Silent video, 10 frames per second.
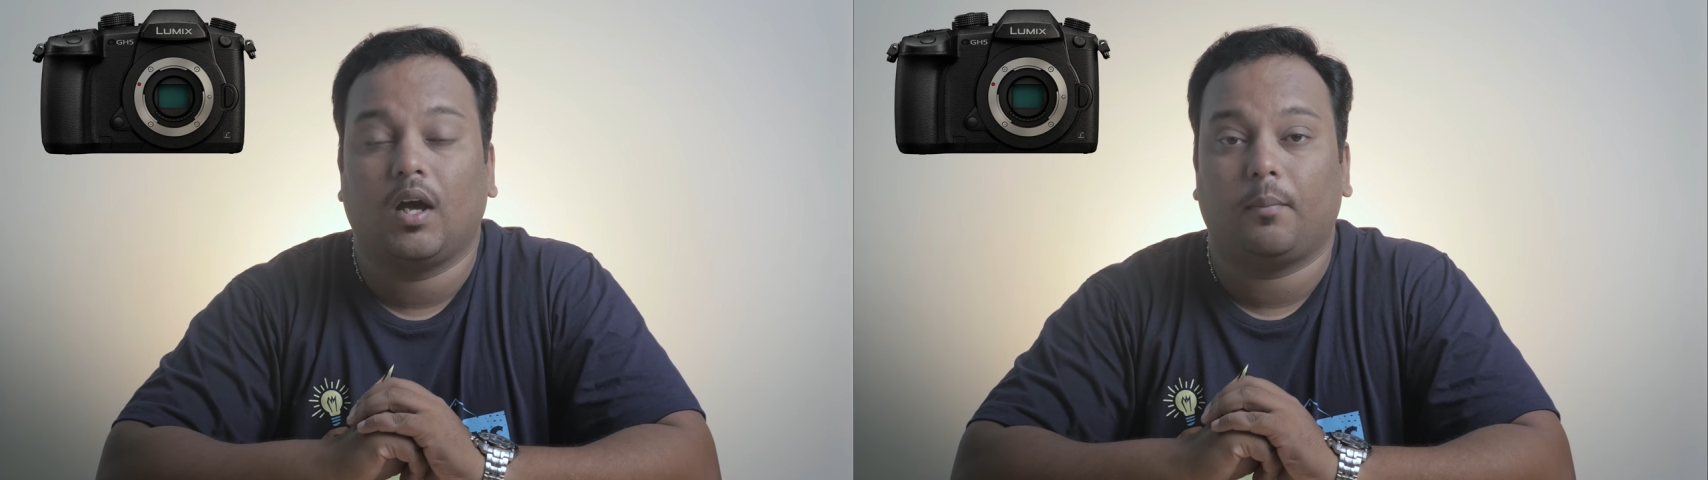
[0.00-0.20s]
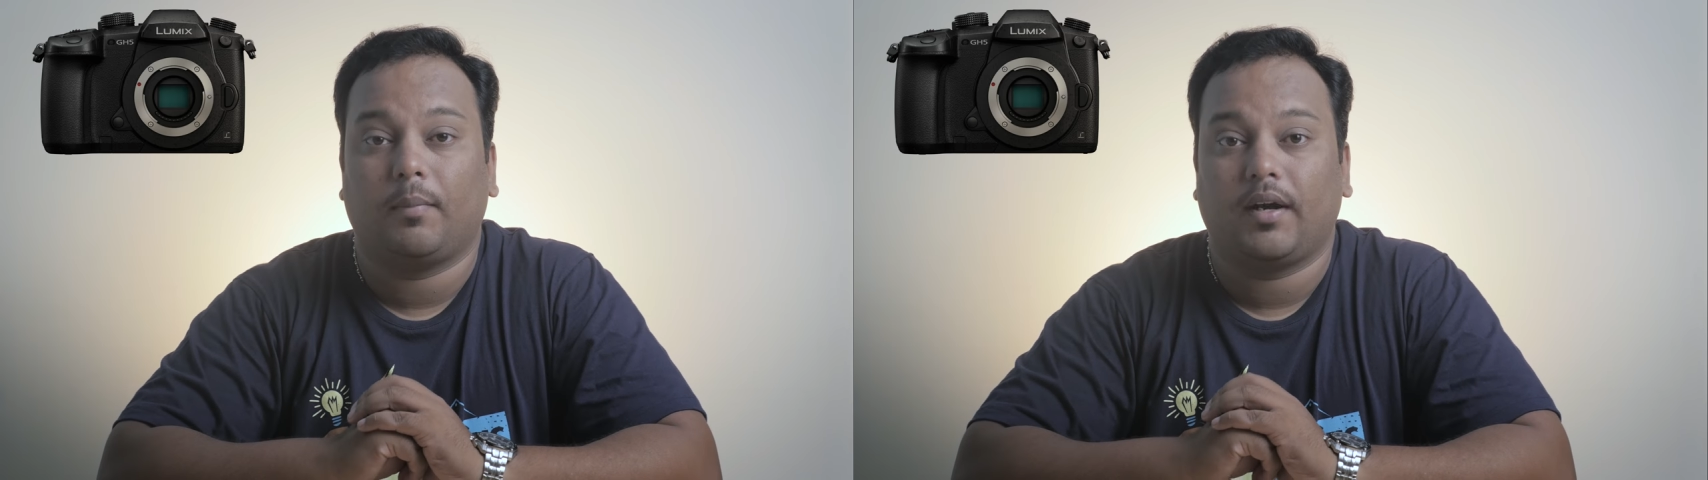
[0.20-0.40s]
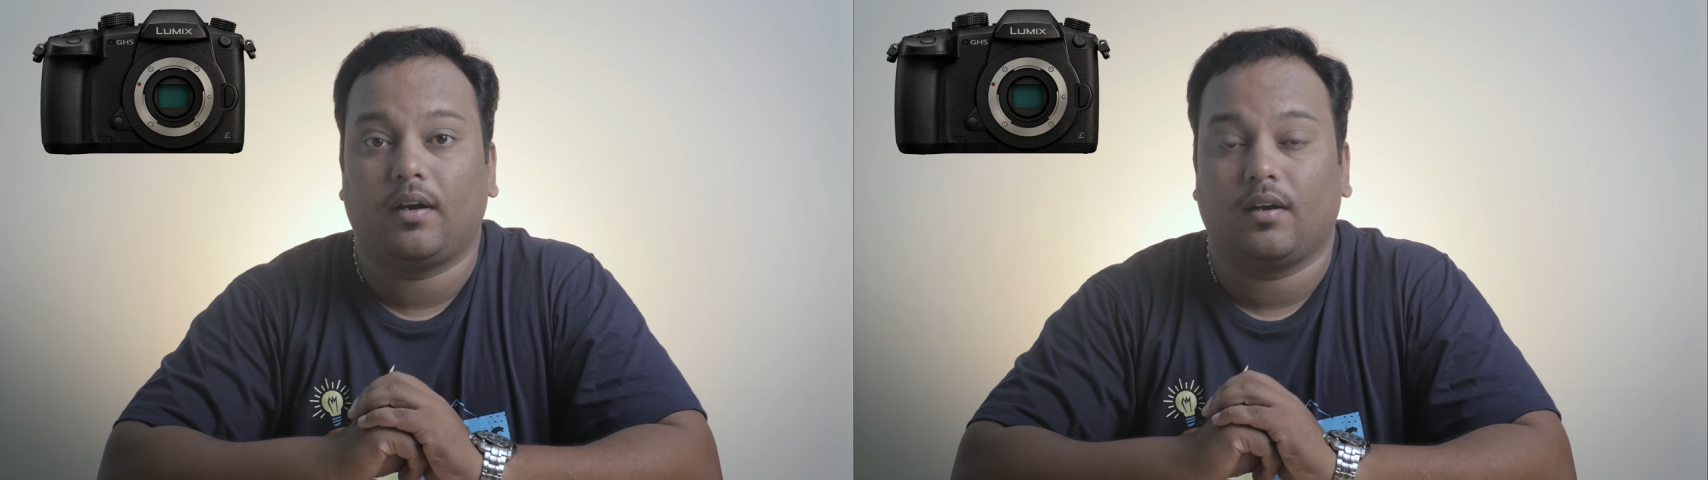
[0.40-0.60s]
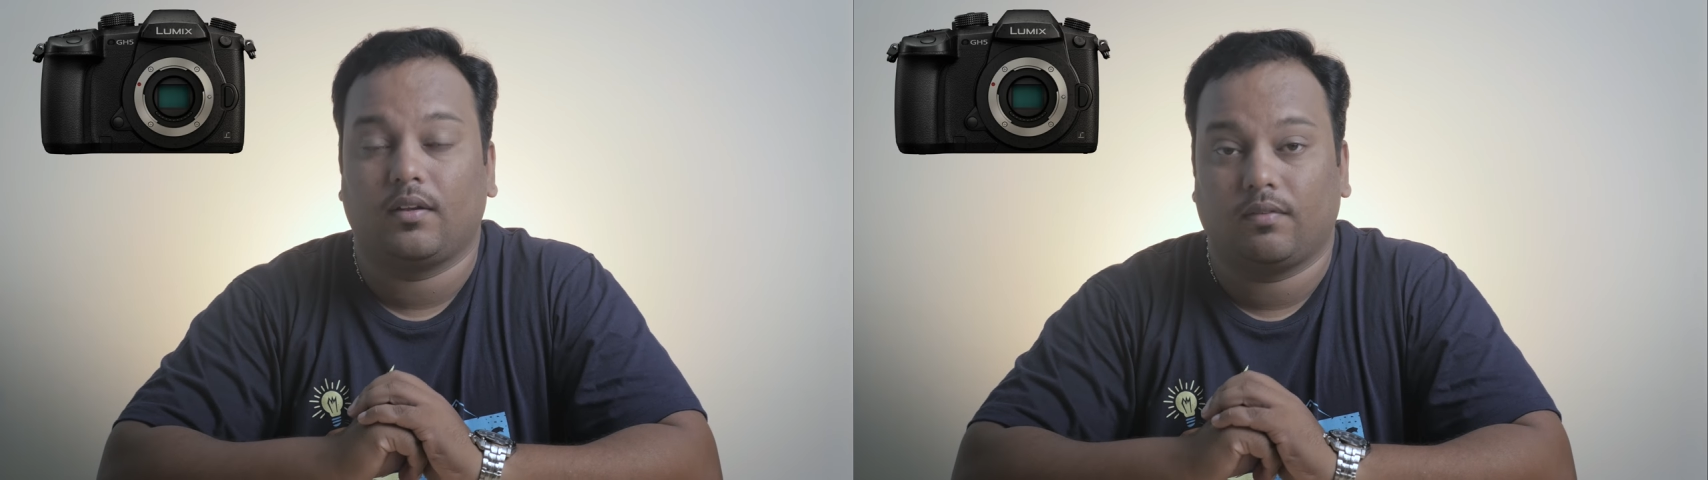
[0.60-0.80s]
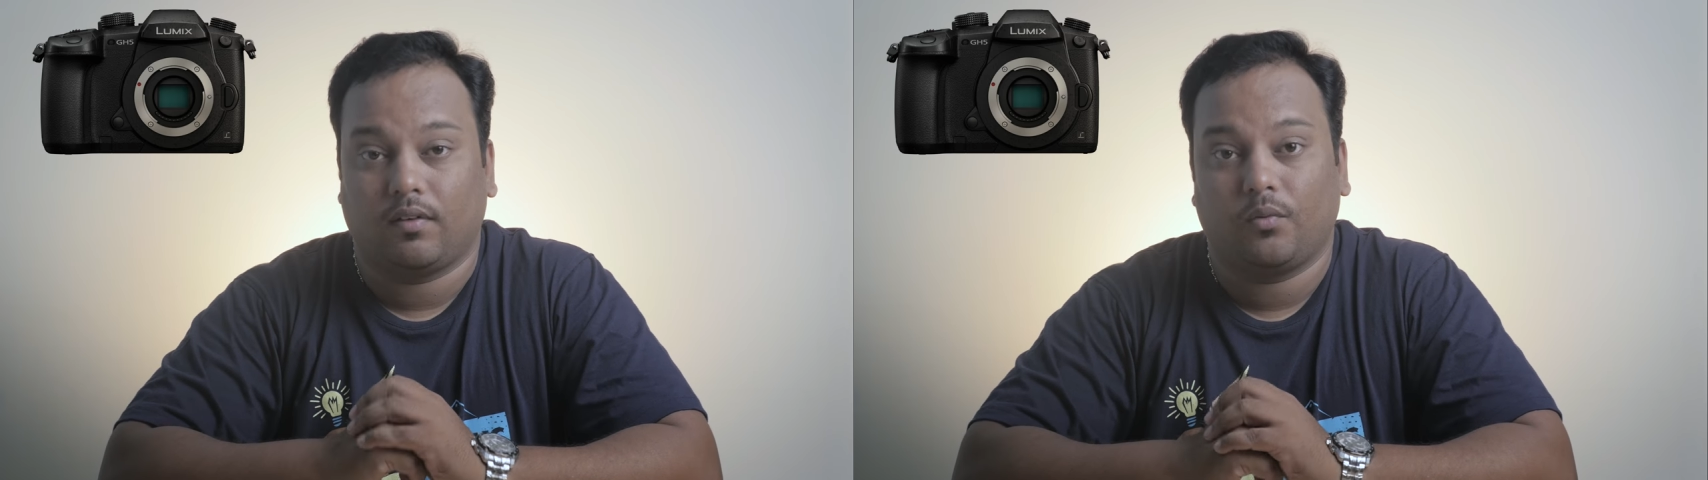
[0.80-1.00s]
But
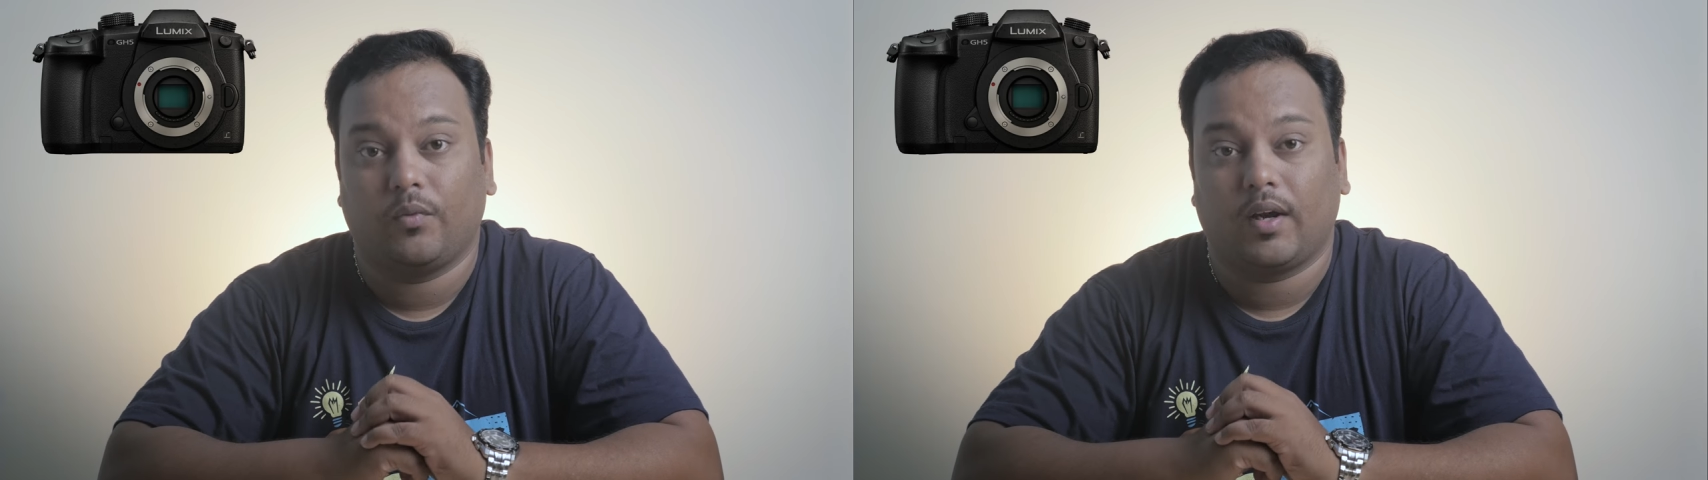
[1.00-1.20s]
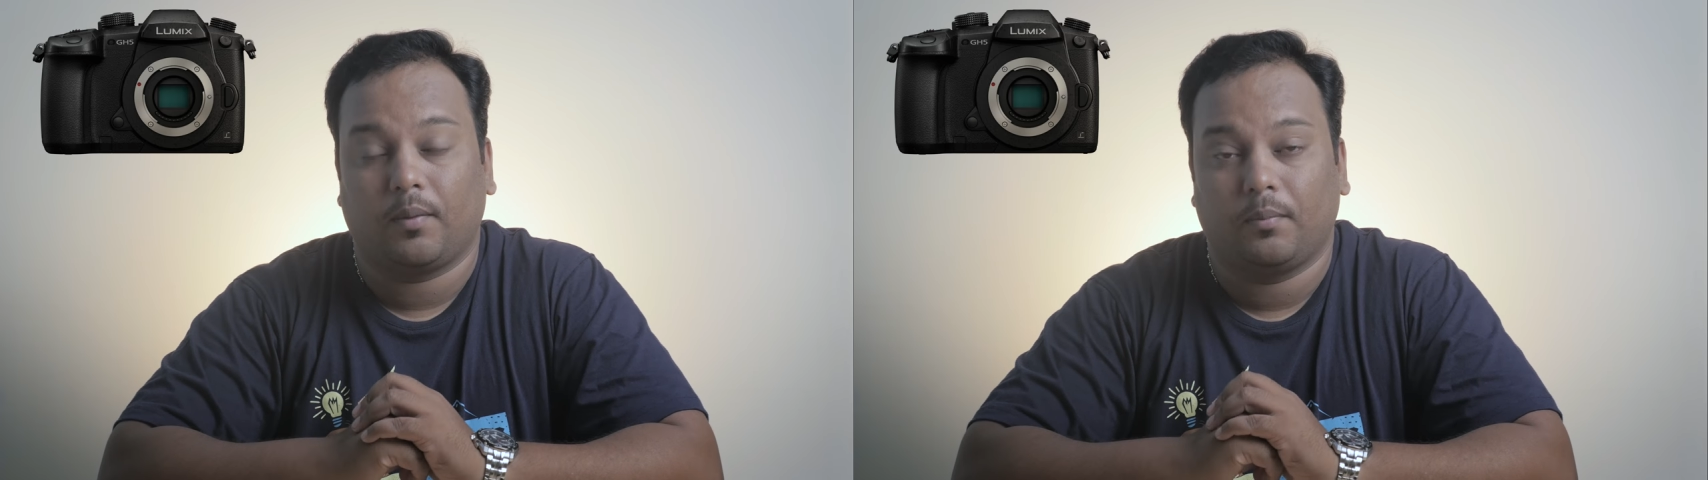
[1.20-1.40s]
the firmware